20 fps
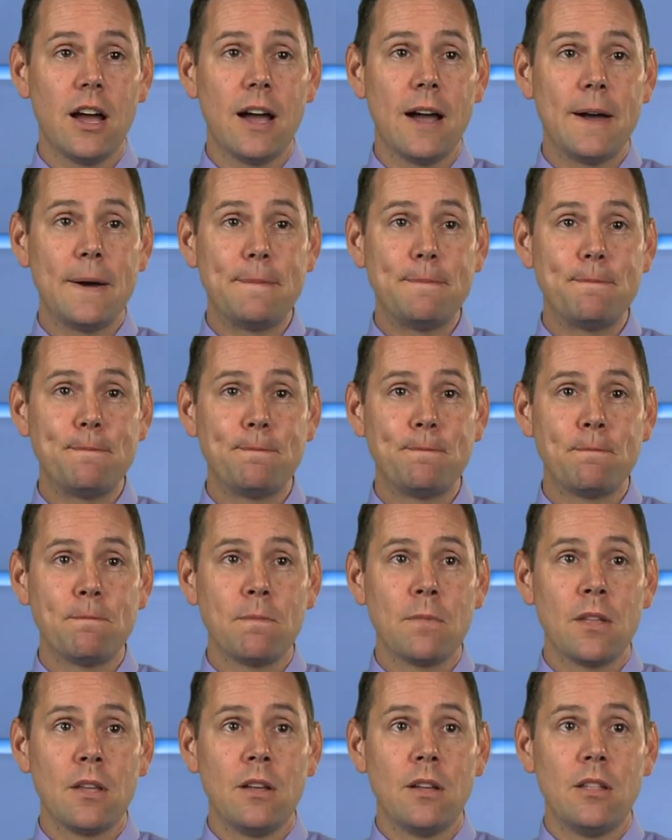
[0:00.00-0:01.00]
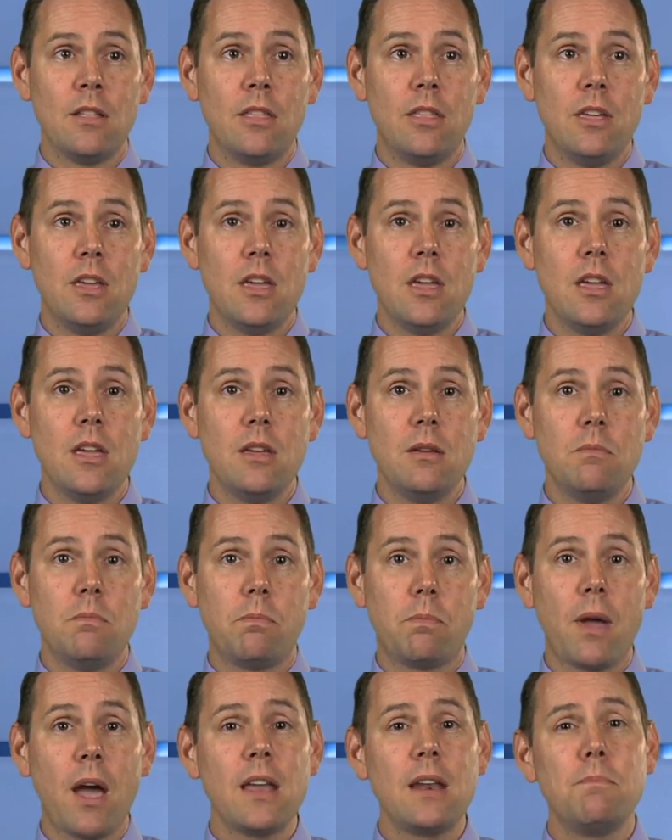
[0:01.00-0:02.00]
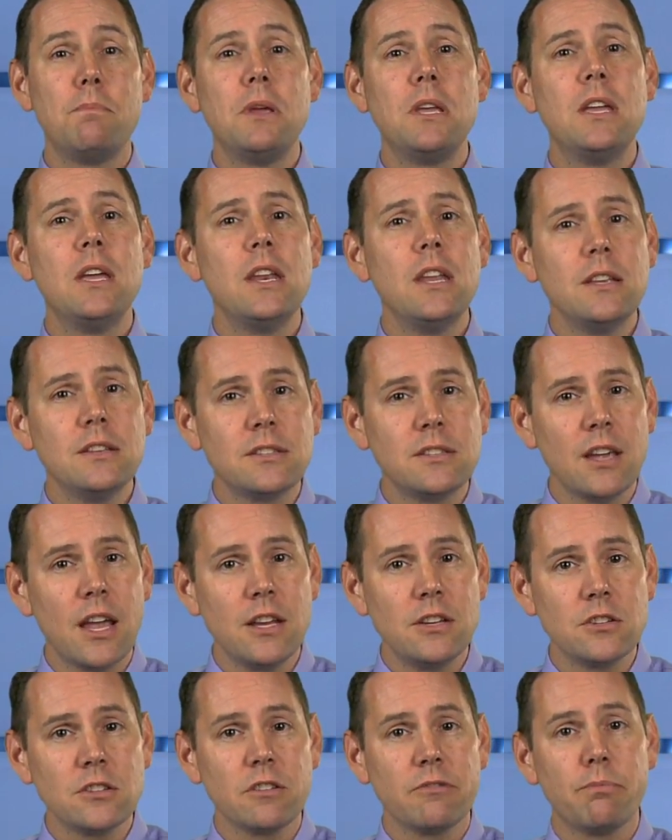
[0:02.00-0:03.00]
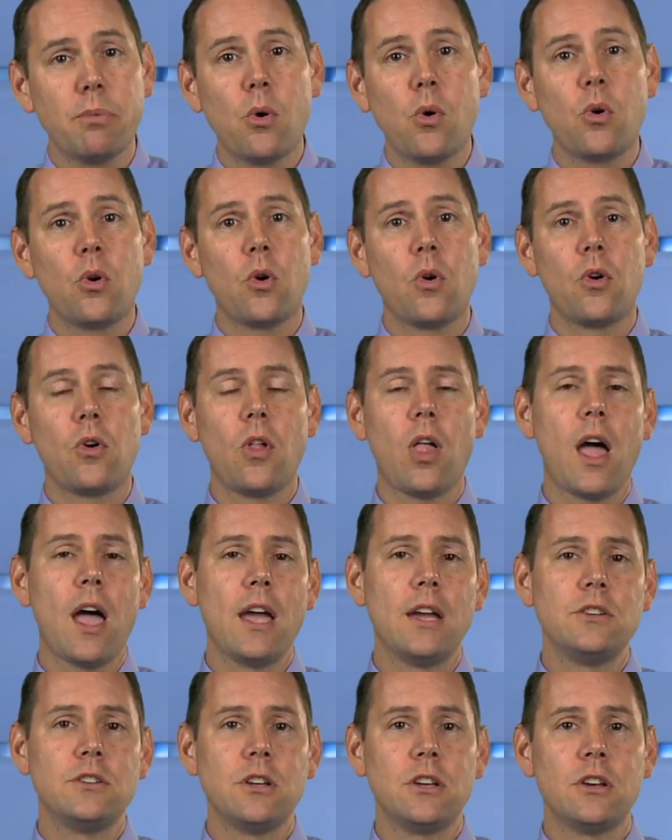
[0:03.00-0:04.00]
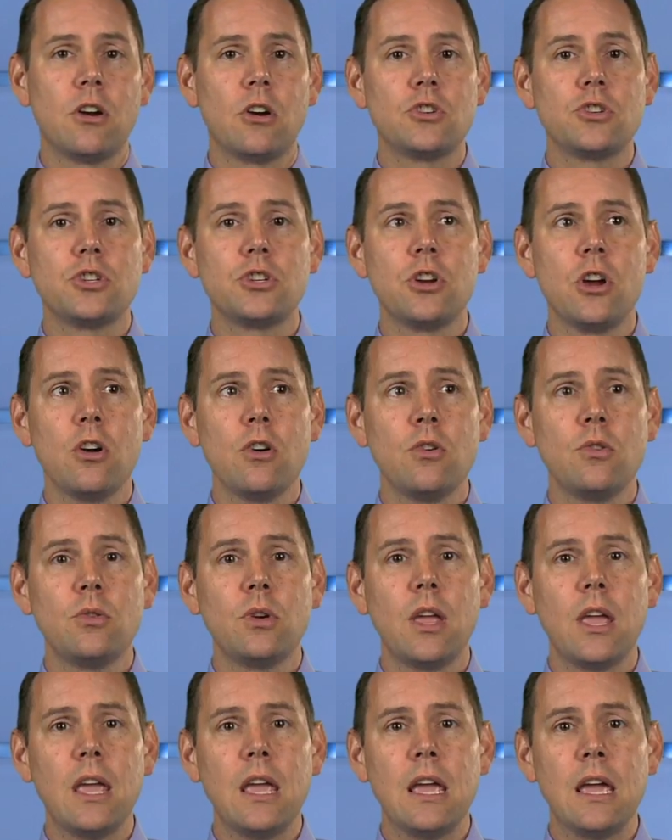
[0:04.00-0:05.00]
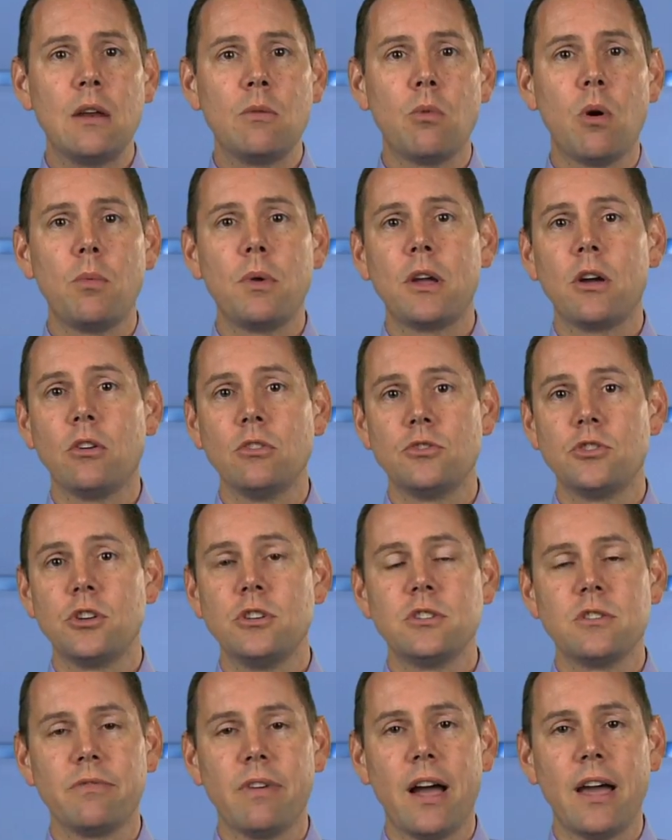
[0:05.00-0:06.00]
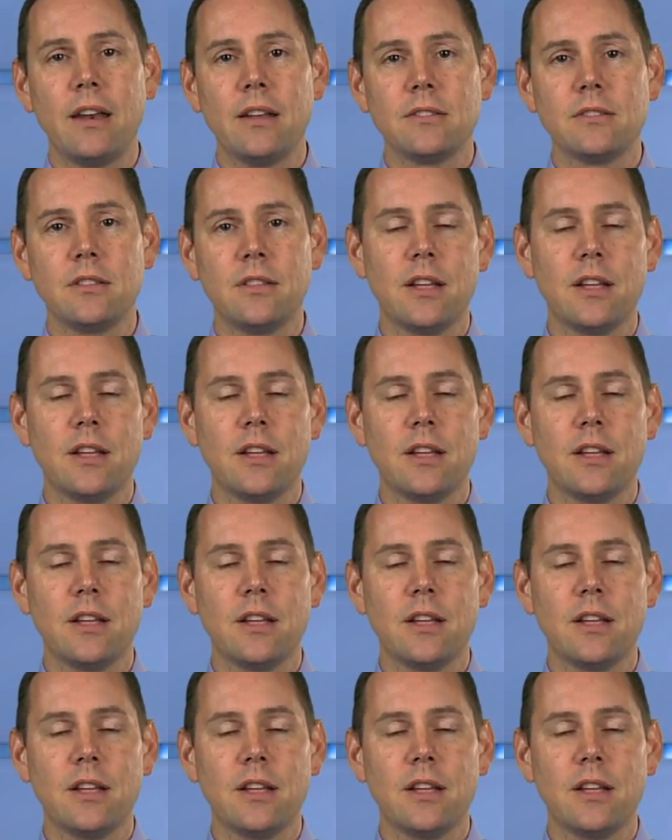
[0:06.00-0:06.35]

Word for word: Um, the kind of beginning stages of poor oral hygiene are shown in what we call gingivitis,